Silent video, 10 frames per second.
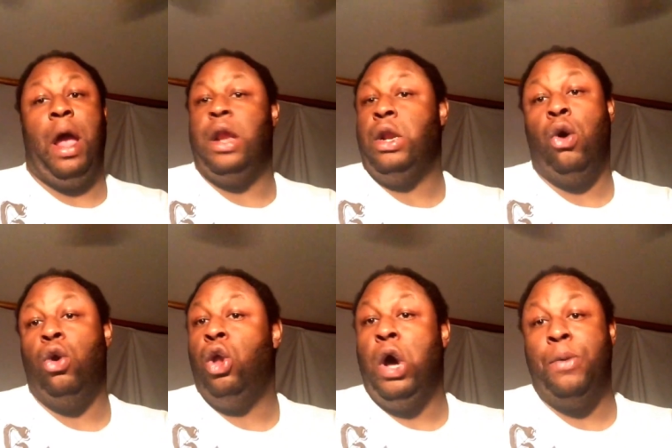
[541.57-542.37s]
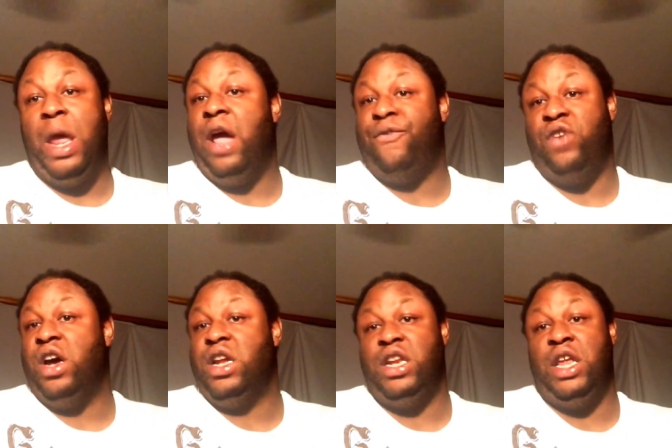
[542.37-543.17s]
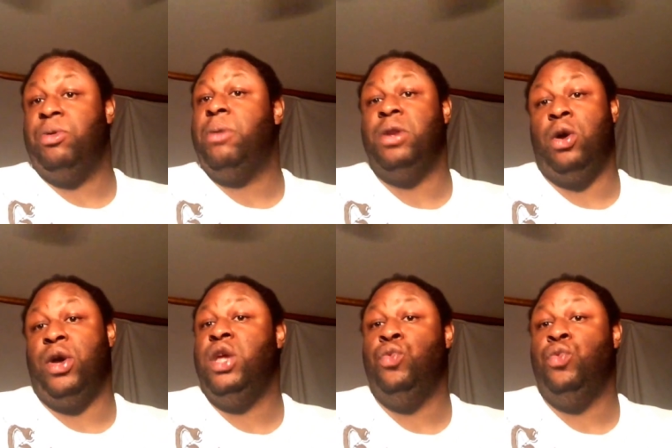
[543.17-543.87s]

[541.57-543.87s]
Ain't no love that fucking deep. Even though he